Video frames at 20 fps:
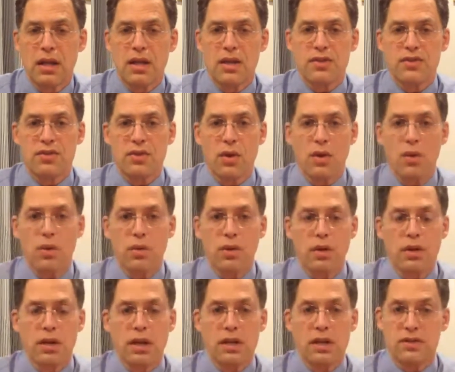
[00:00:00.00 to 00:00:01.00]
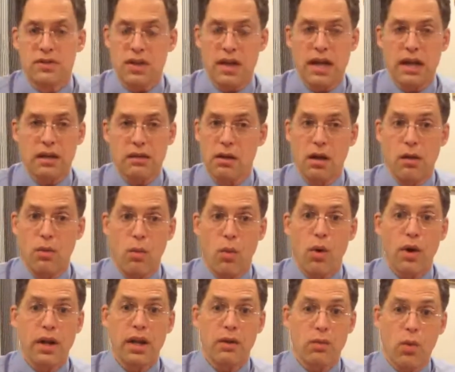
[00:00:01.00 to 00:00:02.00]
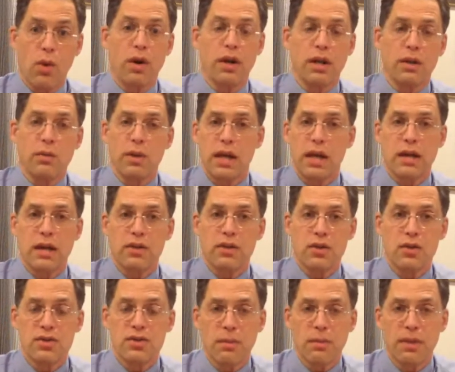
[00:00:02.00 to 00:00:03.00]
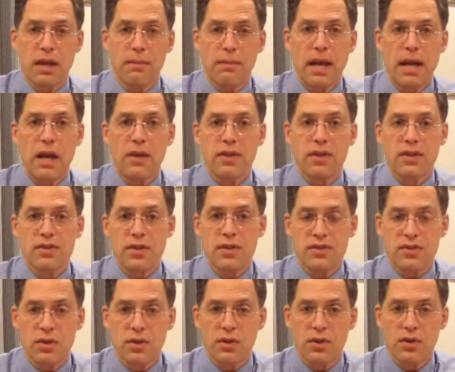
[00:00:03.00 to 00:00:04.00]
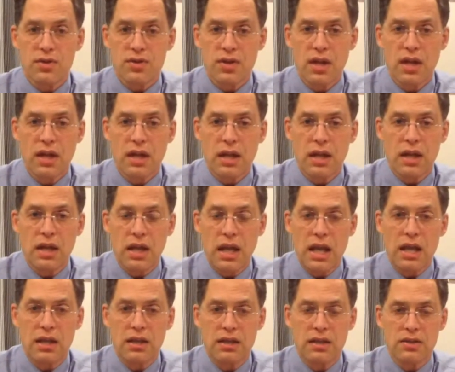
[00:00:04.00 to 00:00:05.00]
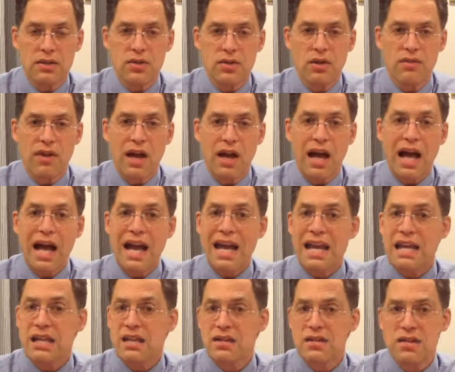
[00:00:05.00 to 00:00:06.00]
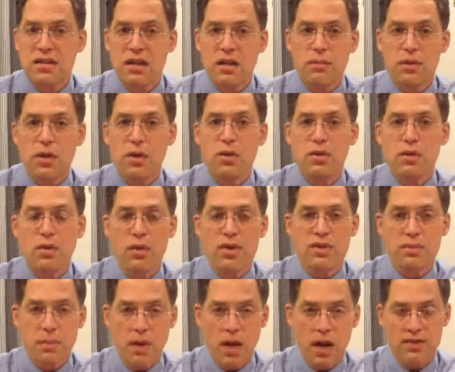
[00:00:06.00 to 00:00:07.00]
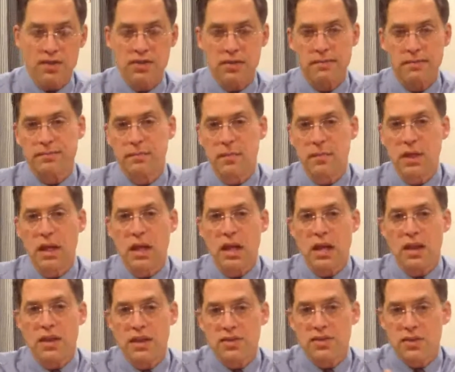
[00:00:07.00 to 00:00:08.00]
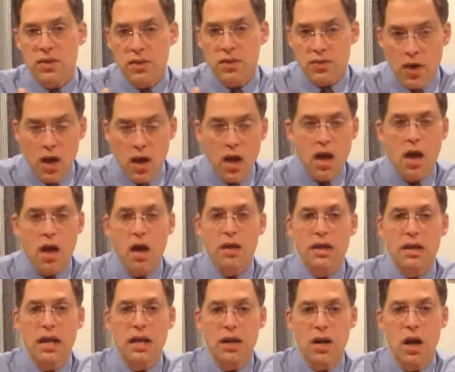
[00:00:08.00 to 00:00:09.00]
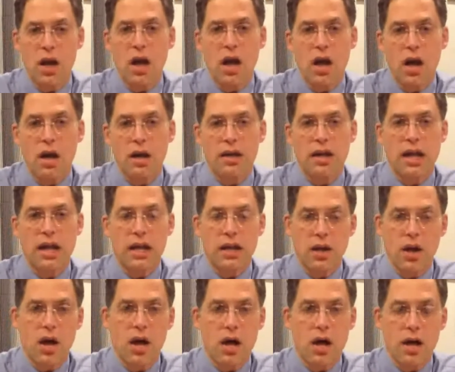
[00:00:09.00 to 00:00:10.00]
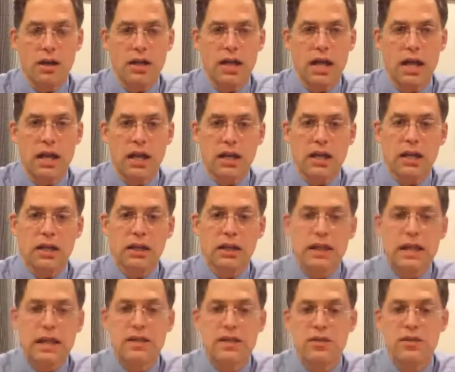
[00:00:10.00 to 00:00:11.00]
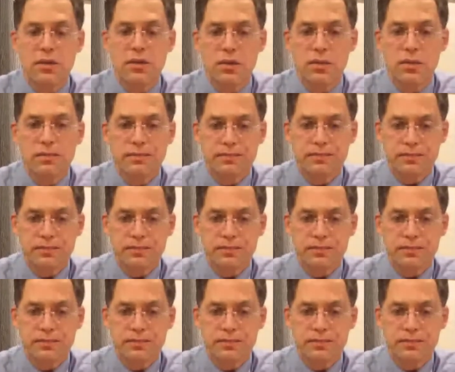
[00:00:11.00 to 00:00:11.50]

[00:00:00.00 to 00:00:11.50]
And so it's like a warning, warning, we got to do something about this. And so there's a sort of a heightened immune response. This goes on and on and on, and it can lead to